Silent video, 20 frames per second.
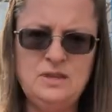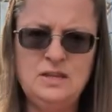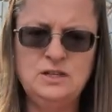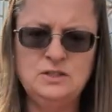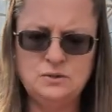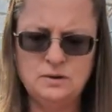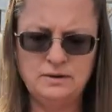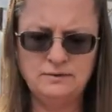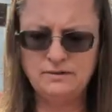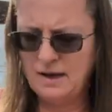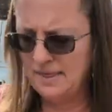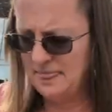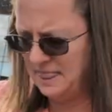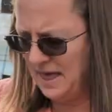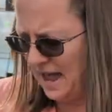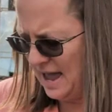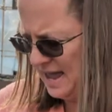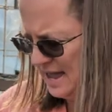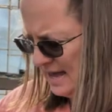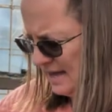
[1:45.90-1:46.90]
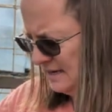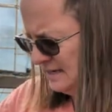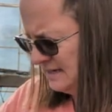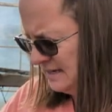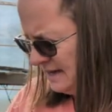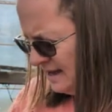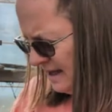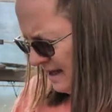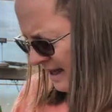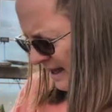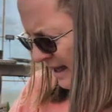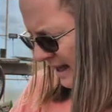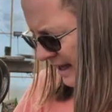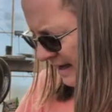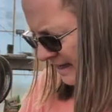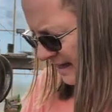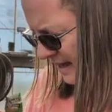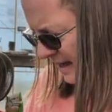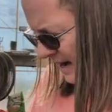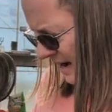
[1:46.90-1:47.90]
so I've got that end,
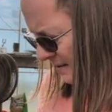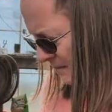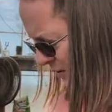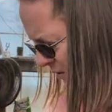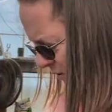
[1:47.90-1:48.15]
and then I'm